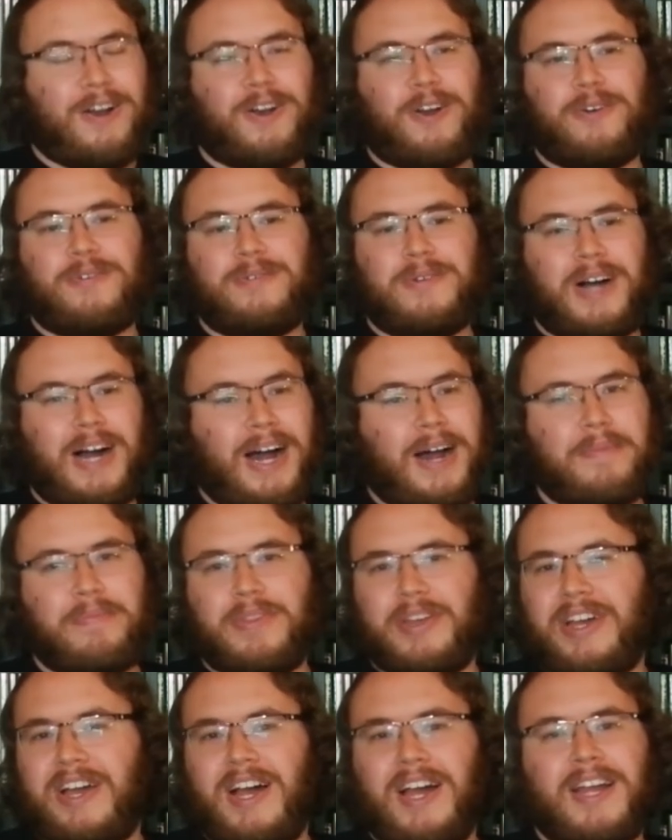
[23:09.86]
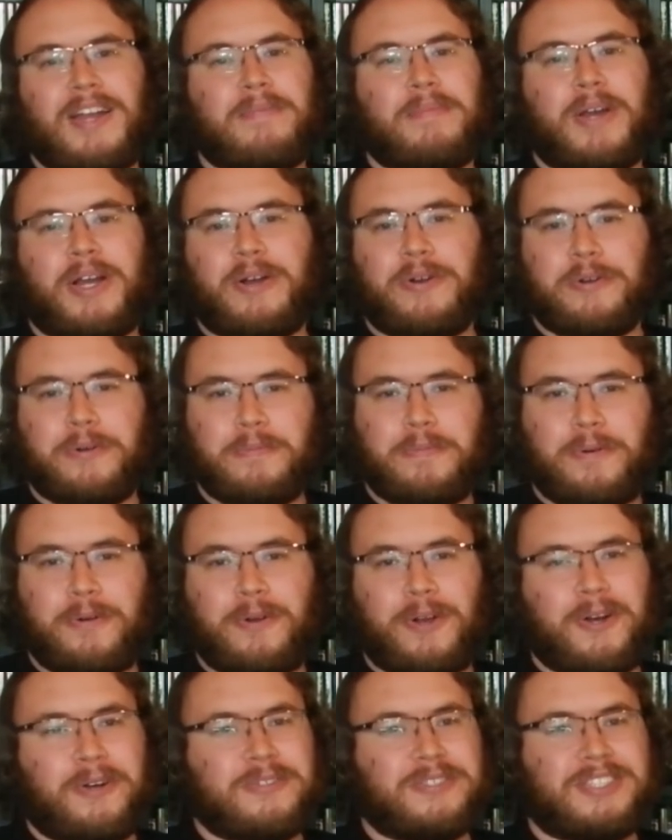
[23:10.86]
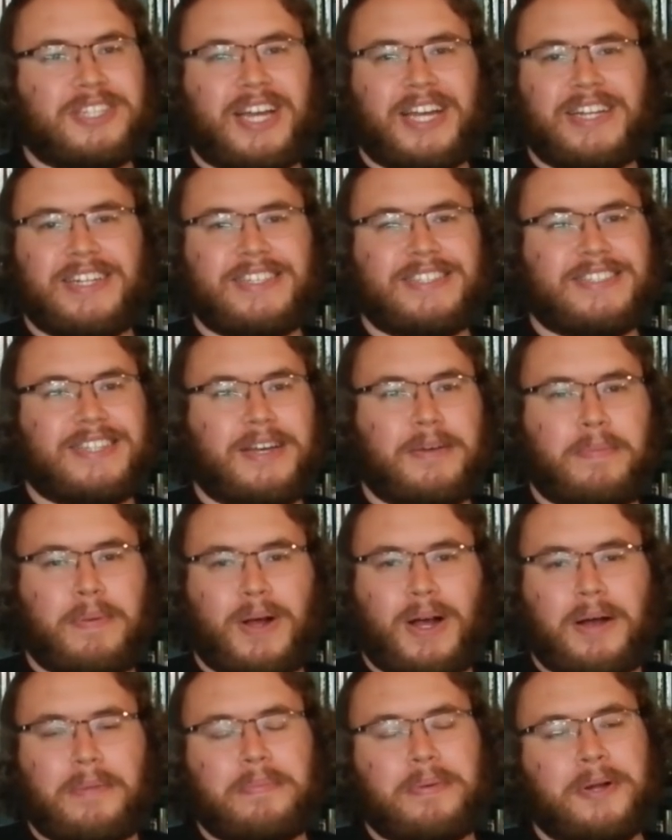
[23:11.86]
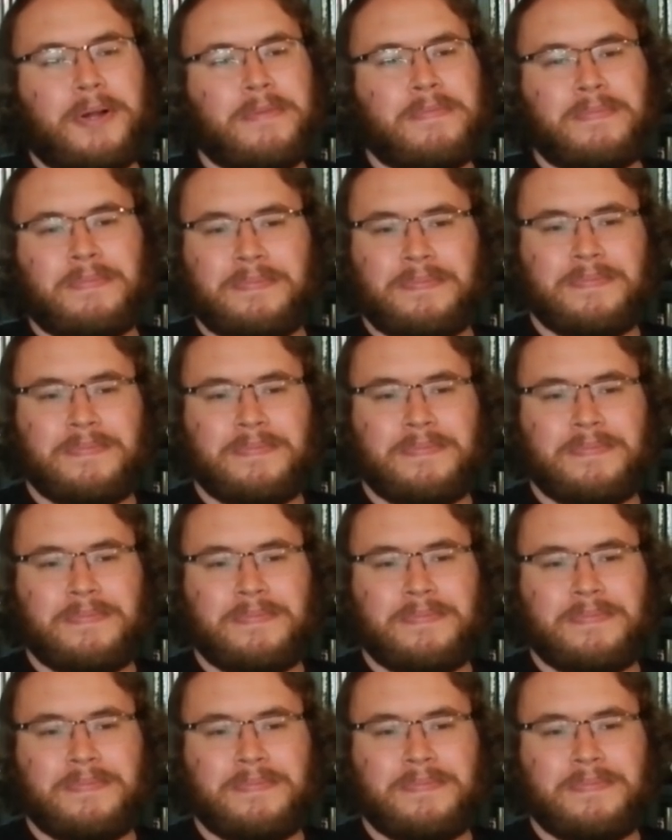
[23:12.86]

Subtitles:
I don't know, I'm the guy in my group who knows 90s hip-hop.